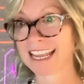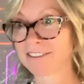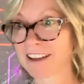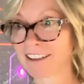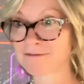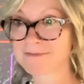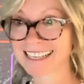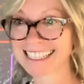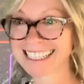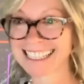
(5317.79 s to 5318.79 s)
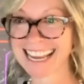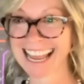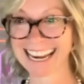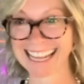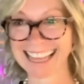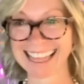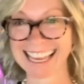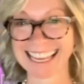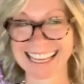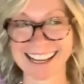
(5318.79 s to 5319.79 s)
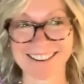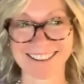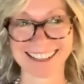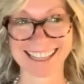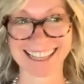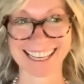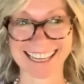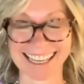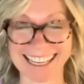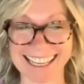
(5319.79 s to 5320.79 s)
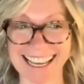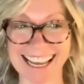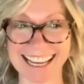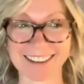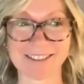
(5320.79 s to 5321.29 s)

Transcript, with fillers: if I've missed anything on the uh,